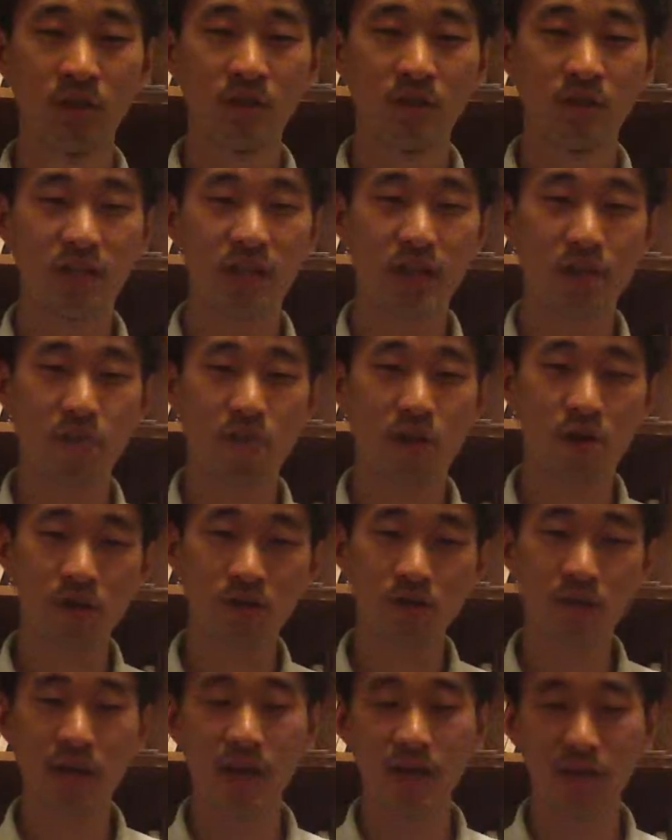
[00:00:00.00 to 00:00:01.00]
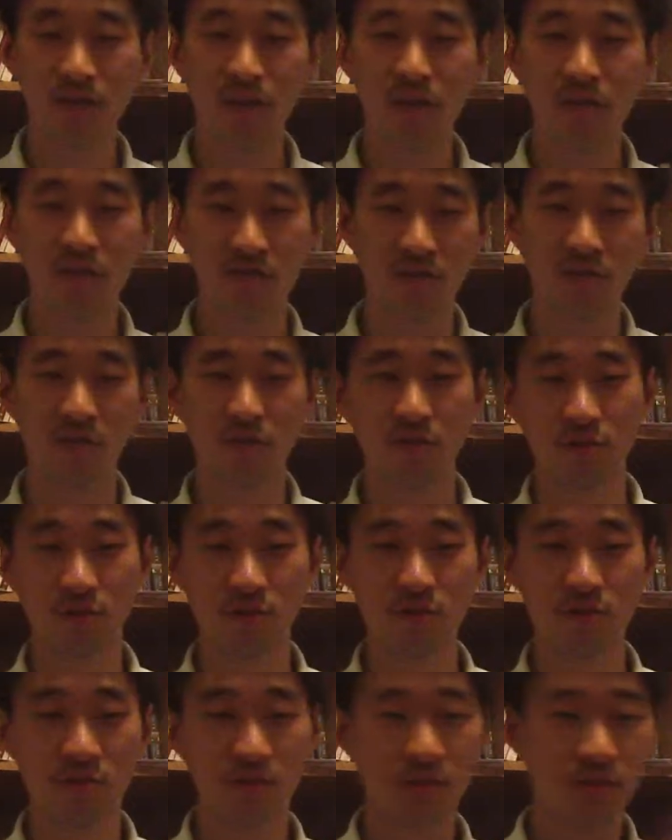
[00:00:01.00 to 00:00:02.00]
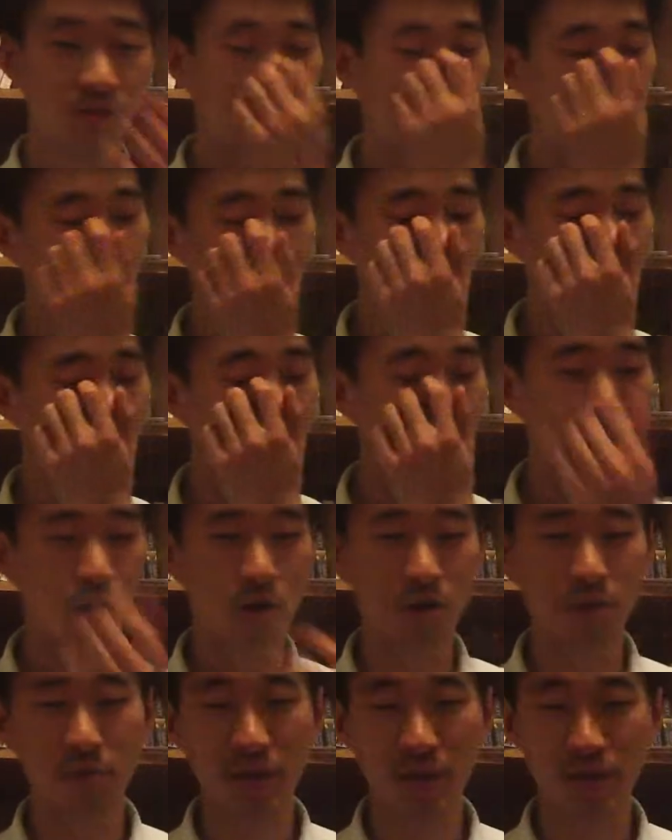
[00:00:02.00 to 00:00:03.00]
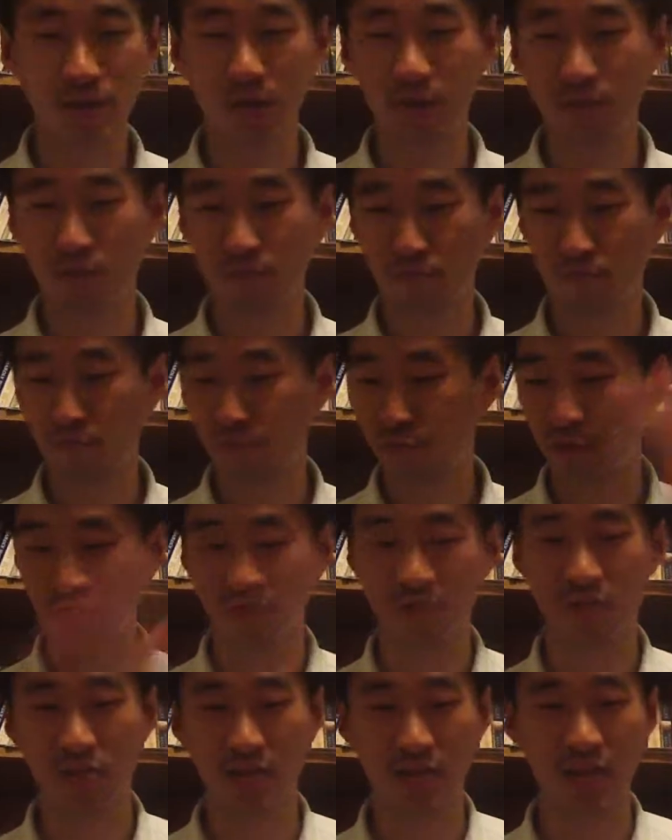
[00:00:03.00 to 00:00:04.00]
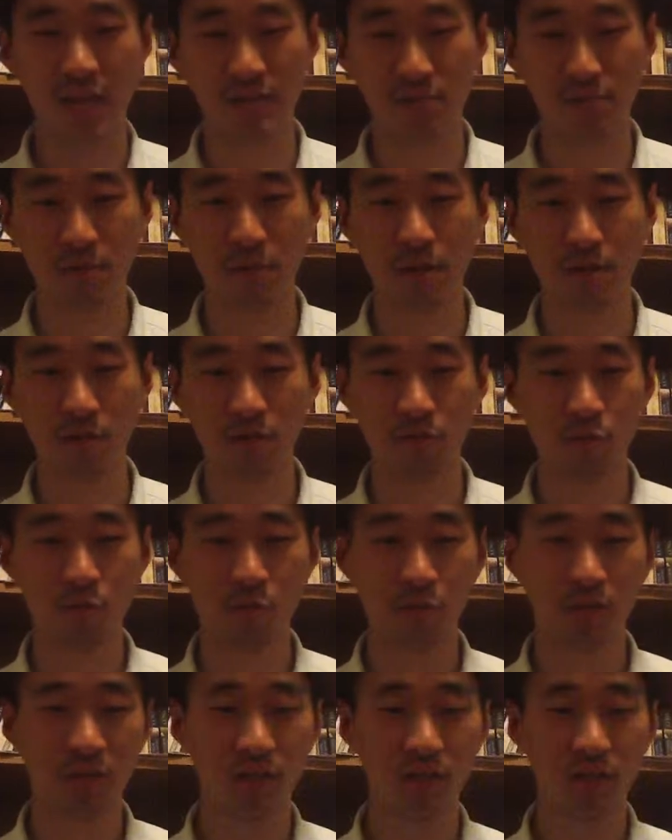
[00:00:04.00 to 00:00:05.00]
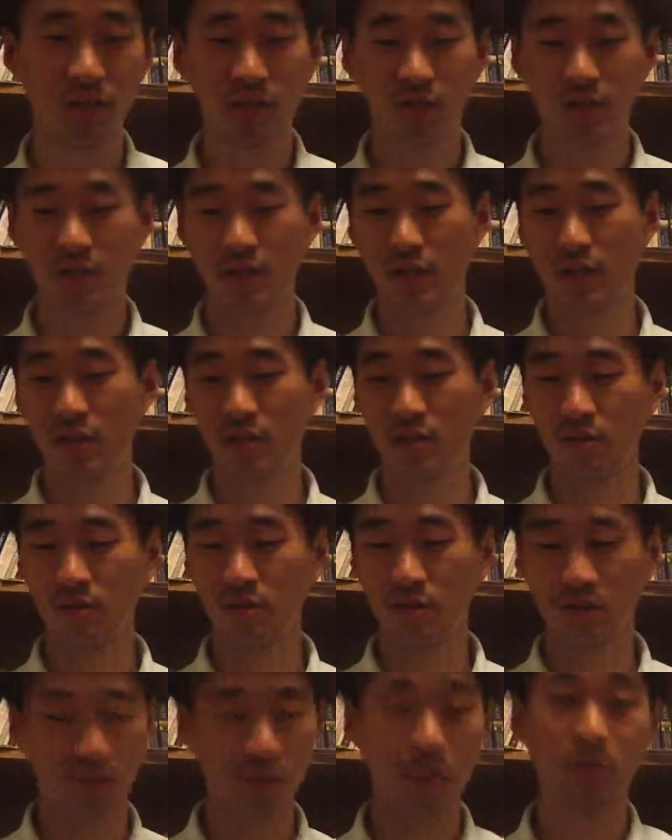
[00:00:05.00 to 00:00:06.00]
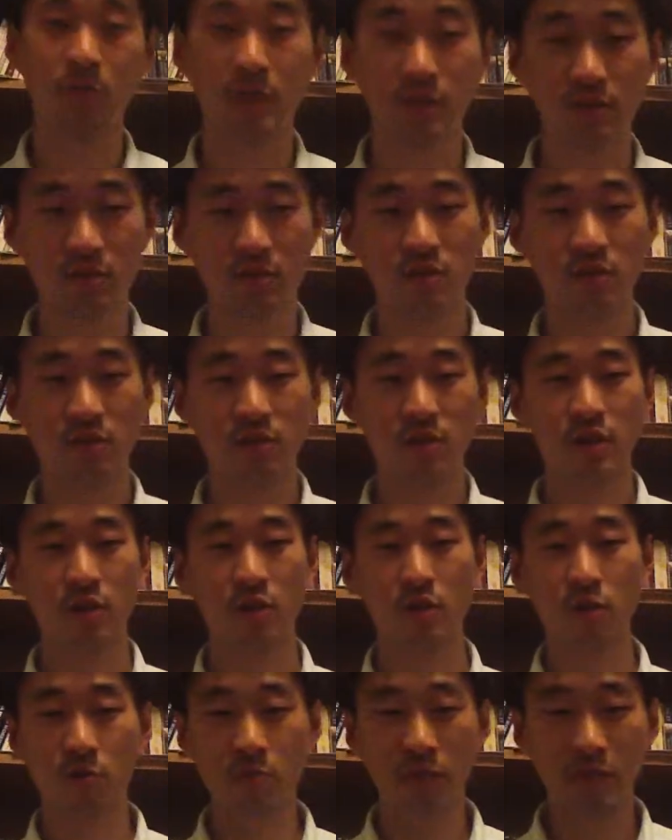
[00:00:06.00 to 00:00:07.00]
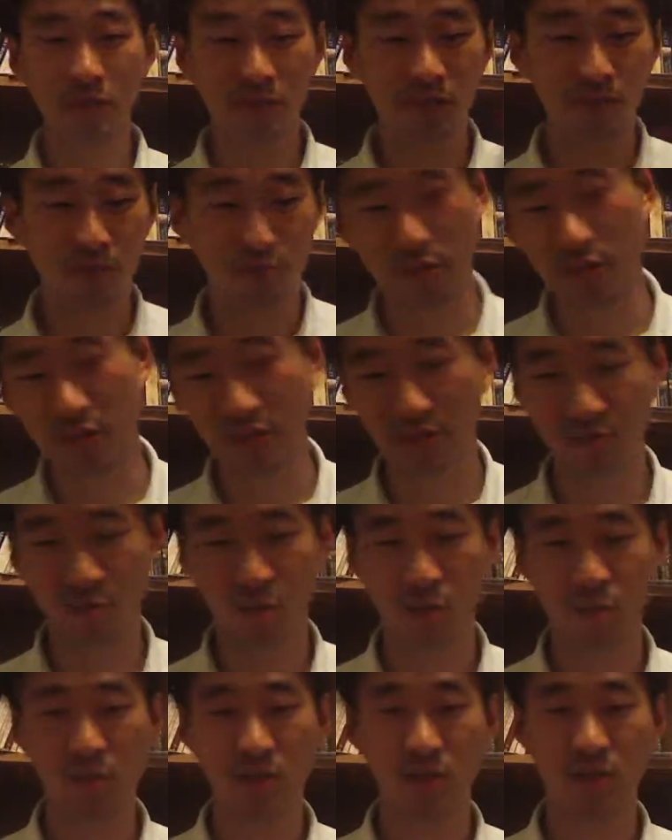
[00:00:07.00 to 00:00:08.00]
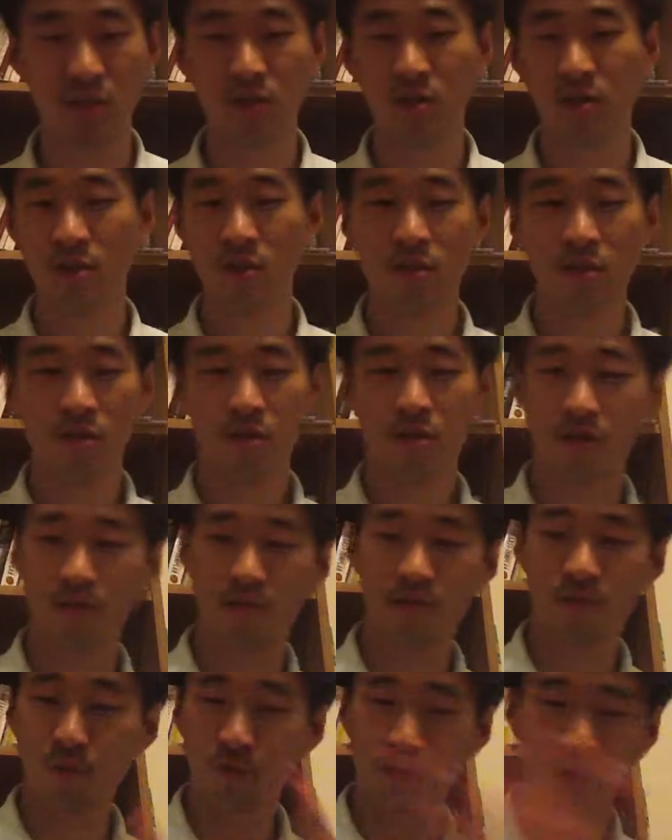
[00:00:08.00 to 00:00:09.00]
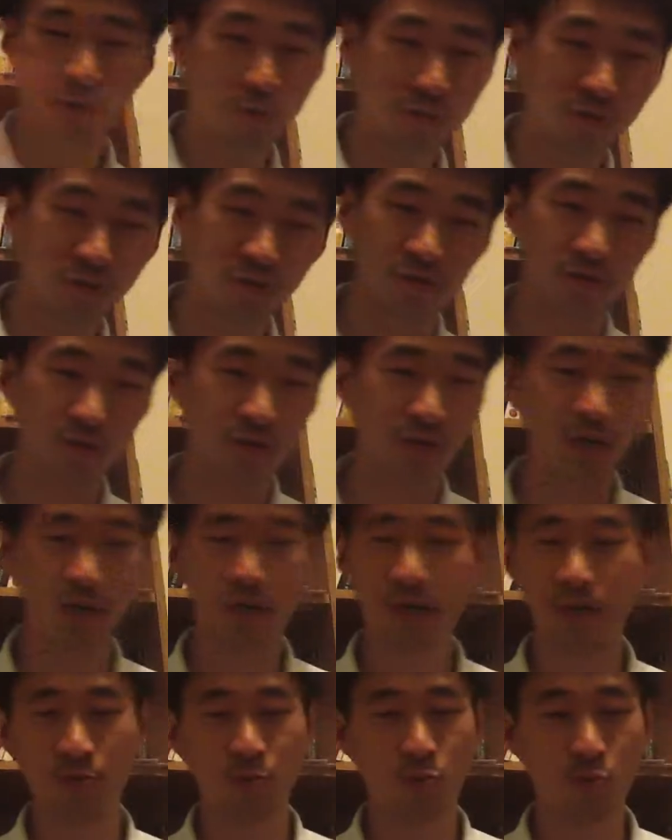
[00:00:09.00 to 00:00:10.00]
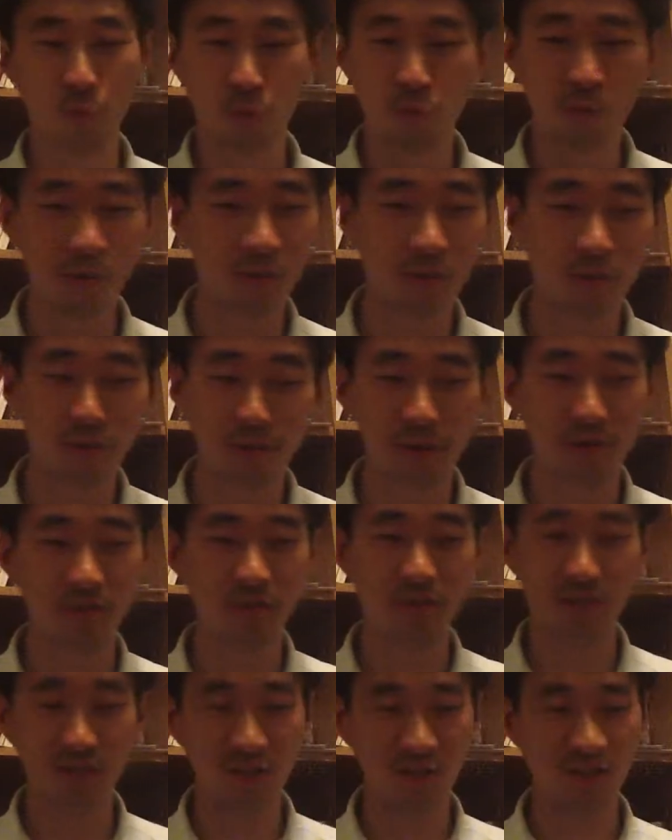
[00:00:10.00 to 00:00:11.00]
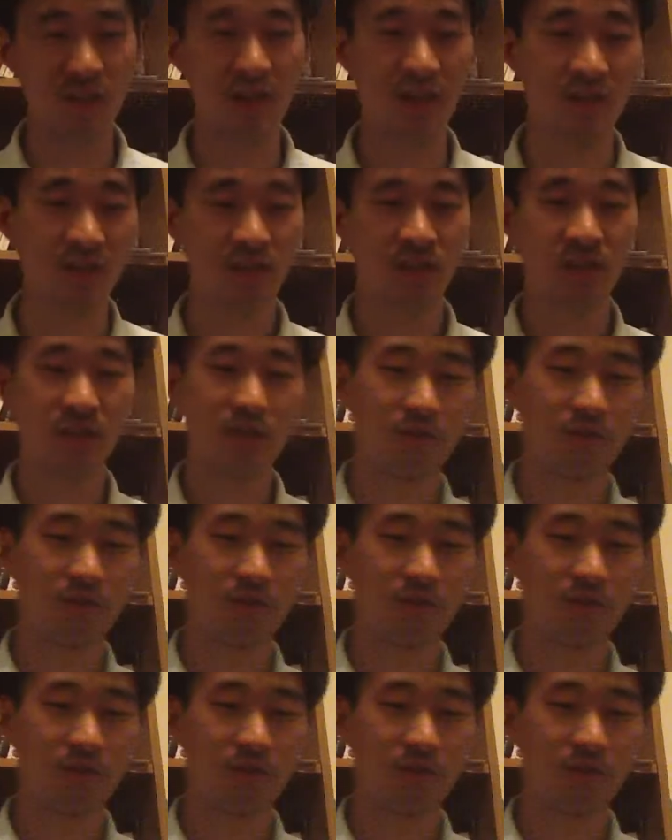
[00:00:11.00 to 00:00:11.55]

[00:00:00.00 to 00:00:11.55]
The game automatically steers. I mean, the game automatically presses the gas pedal for me and accelerates, and automatically brakes for me um, for the corner. So I don't have to worry about any of that.